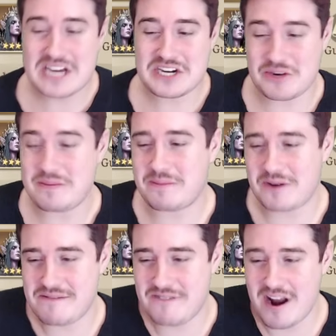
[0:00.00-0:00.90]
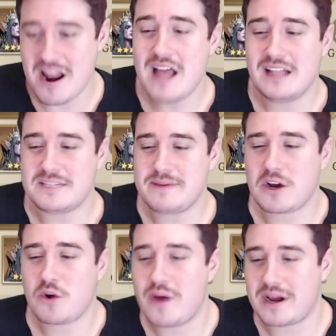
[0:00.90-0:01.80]
Should be pretty fun. Let's make
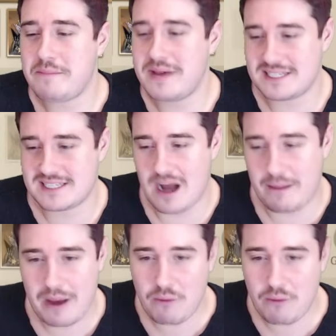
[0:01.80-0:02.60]
a quick pit stop